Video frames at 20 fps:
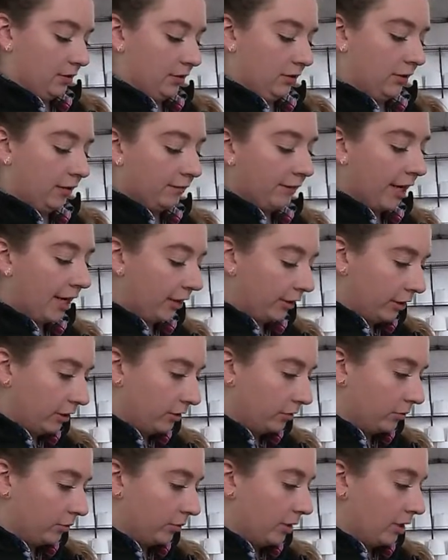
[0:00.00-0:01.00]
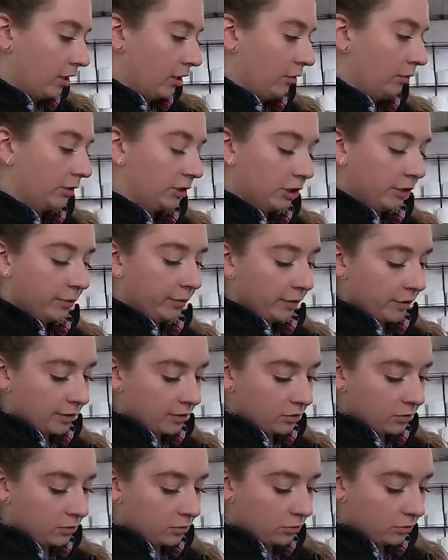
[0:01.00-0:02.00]
the value which it
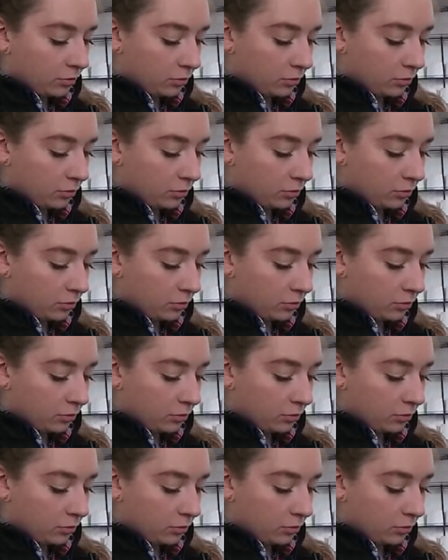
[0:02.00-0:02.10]
was